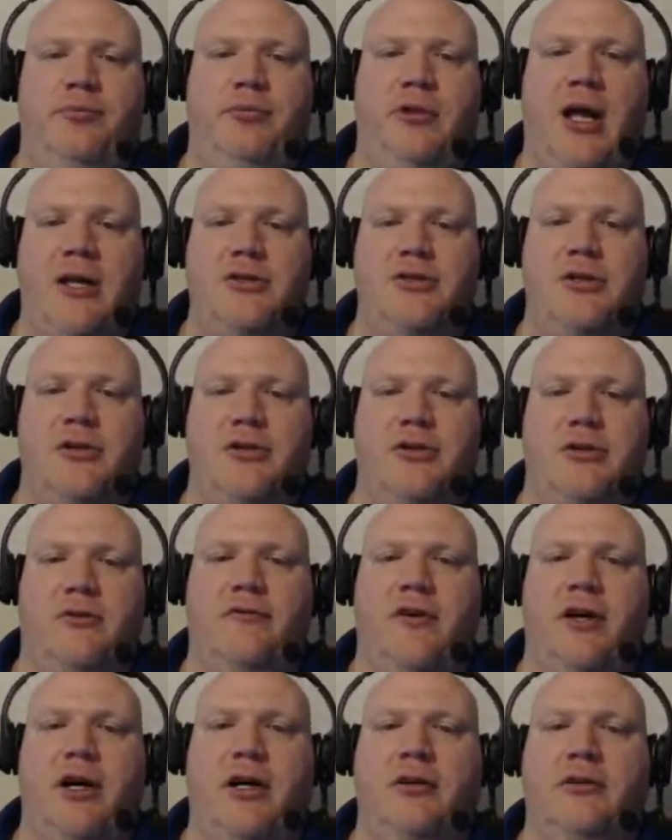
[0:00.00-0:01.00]
light centers
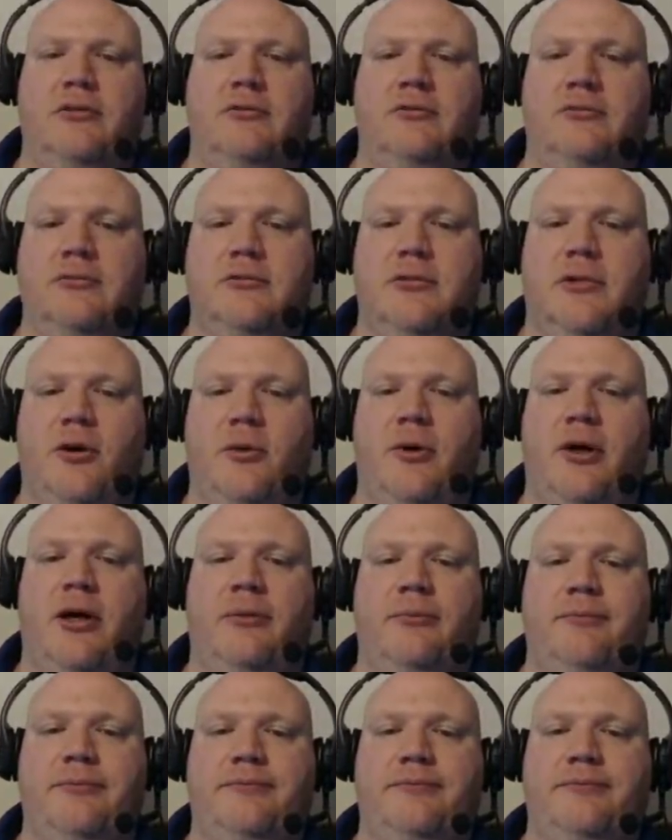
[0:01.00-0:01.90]
on fire. Oh wait.